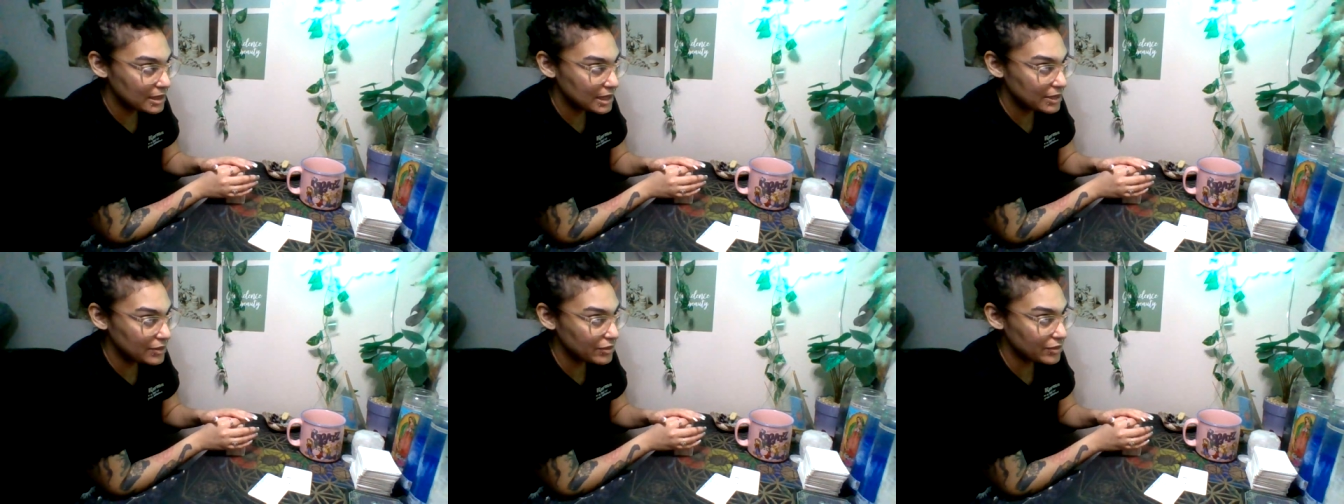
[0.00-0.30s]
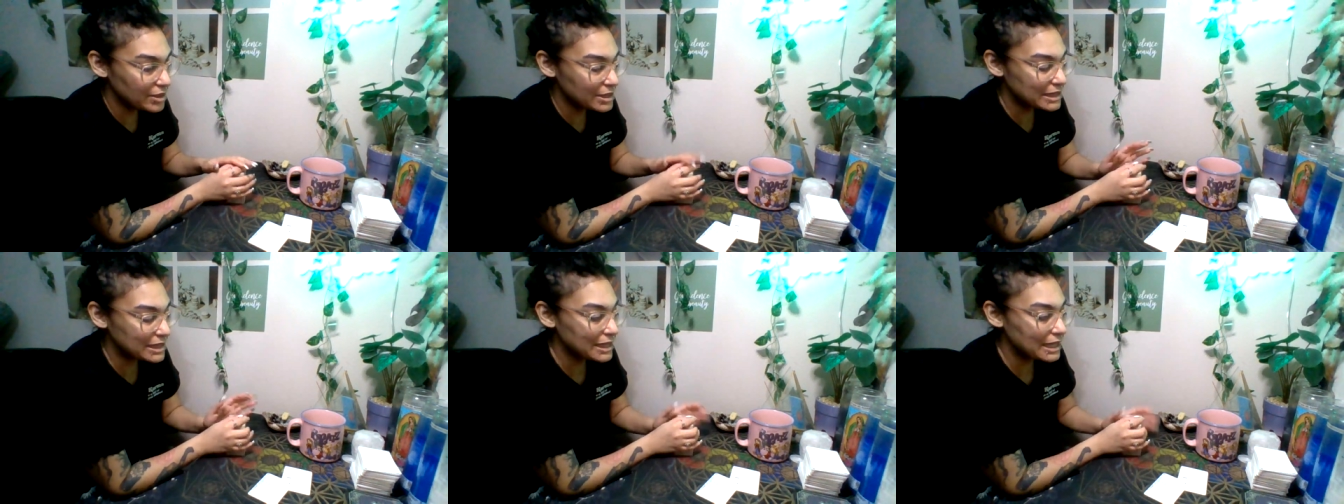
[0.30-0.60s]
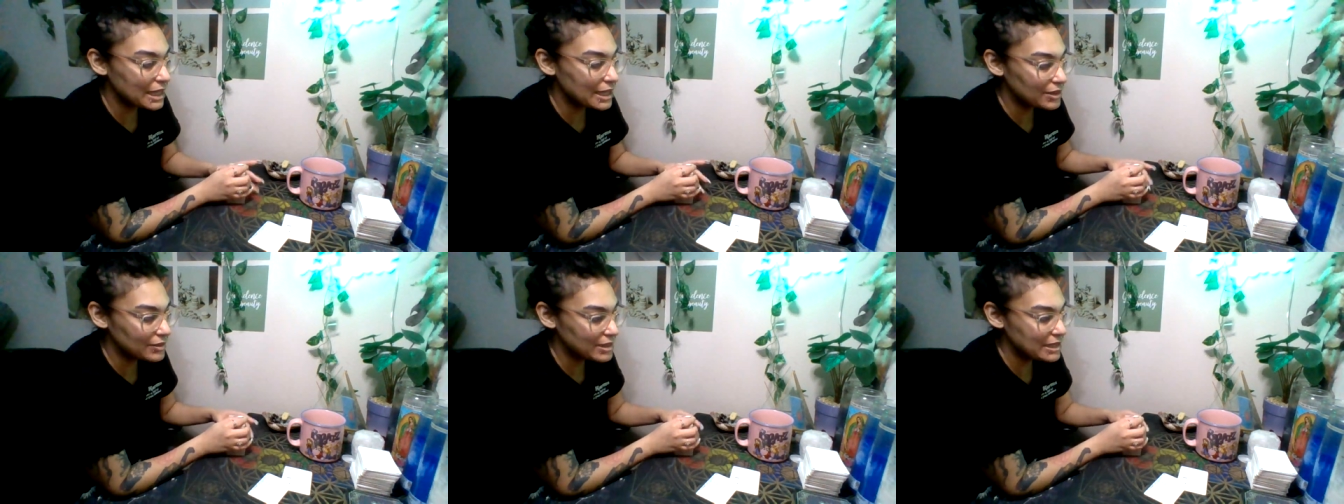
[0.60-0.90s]
Either it's an
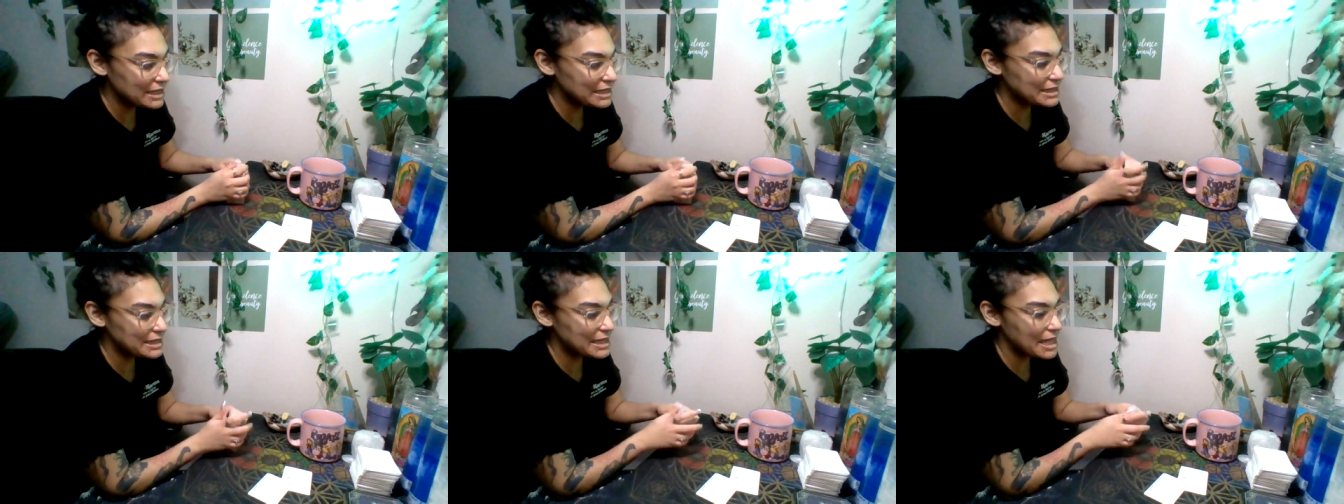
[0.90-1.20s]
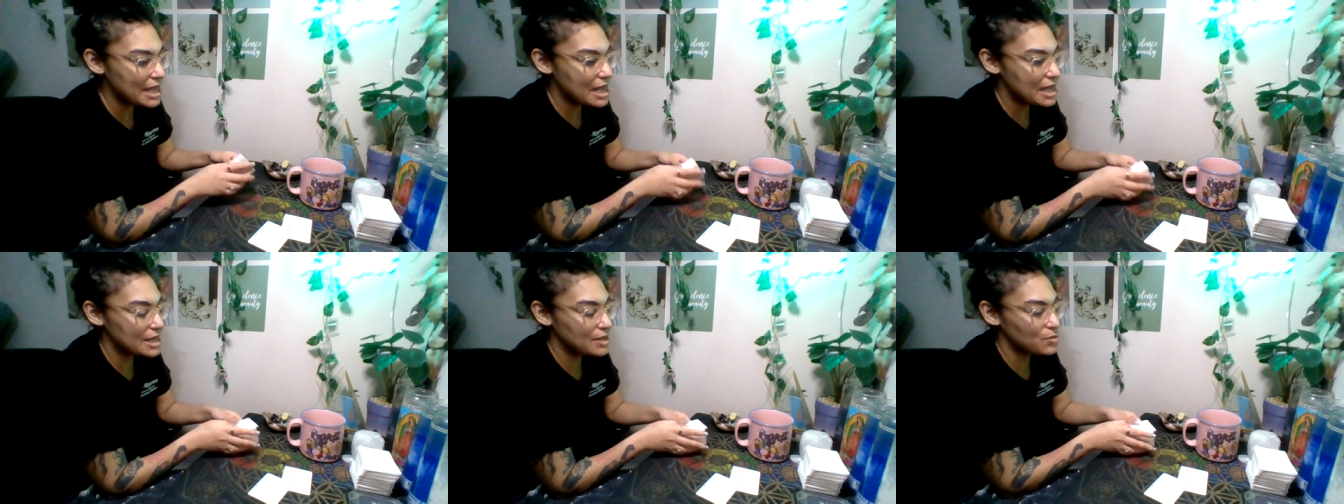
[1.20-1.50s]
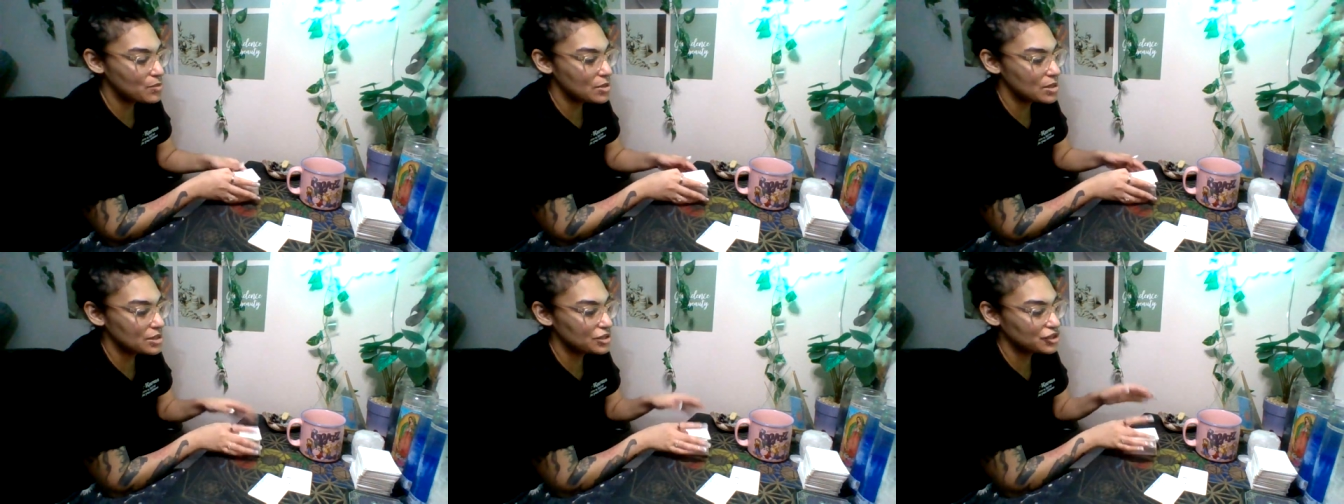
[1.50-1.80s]
Aries that
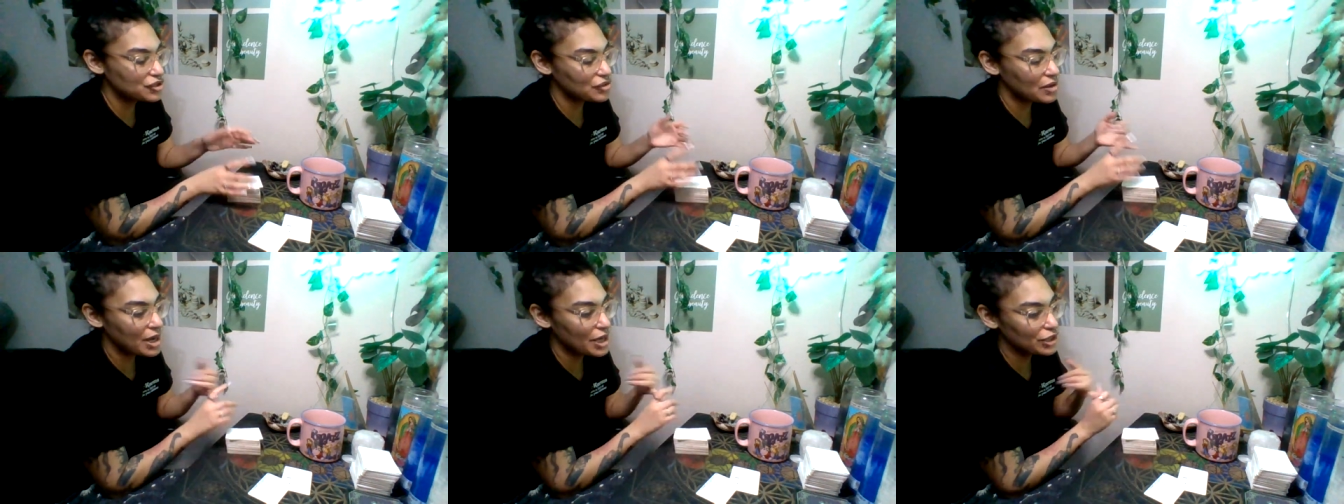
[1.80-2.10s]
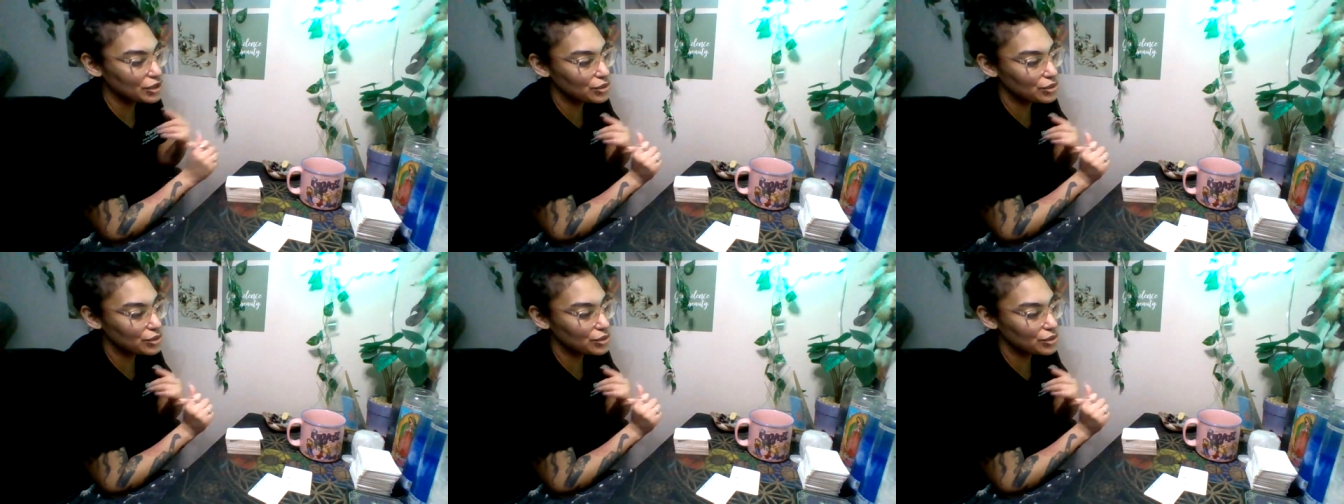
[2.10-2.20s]
was trying